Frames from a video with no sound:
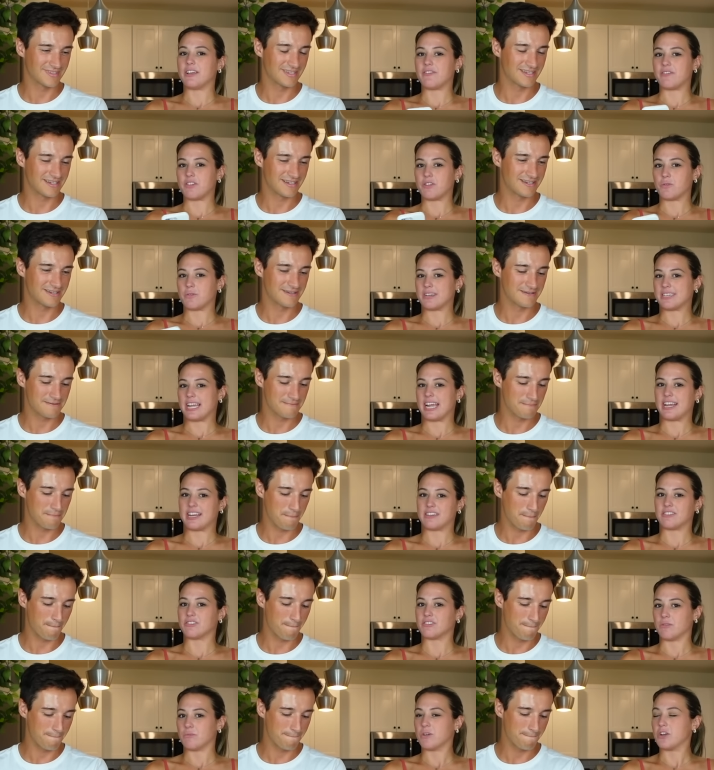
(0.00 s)
Speaker 1: if you were dating
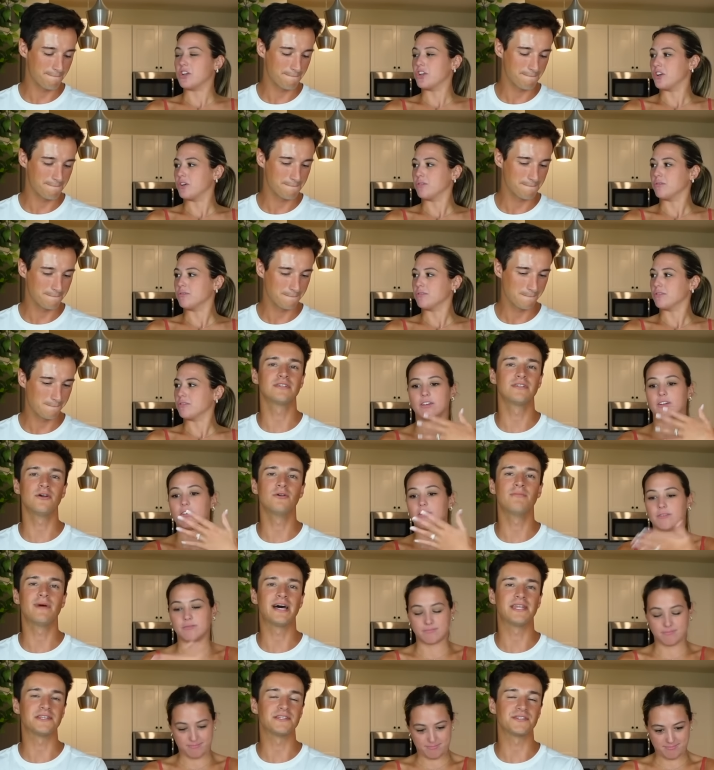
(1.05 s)
someone new?
Speaker 2: No
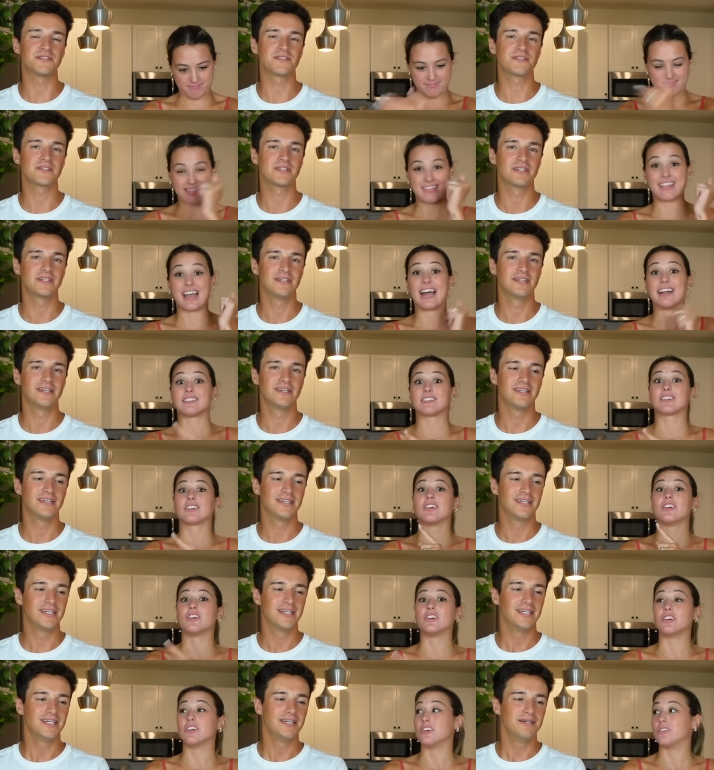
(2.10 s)
manners.
Speaker 1: That's a
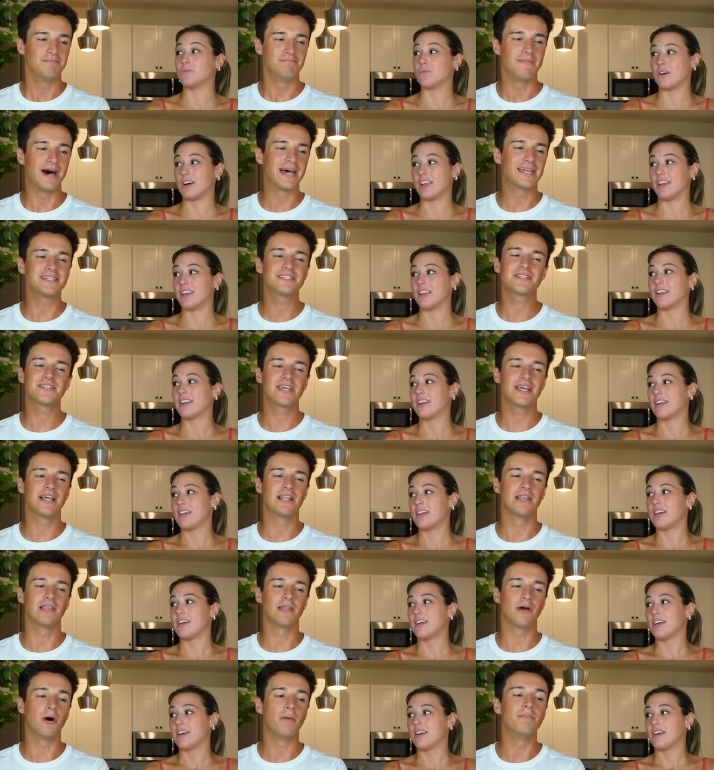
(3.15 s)
good one. Manners
Speaker 2: say
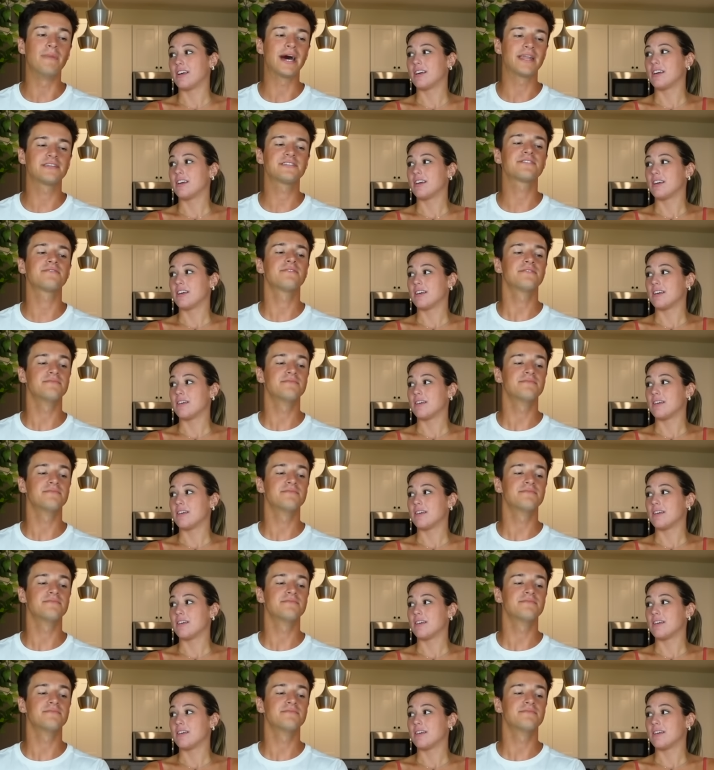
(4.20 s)
a lot. Manners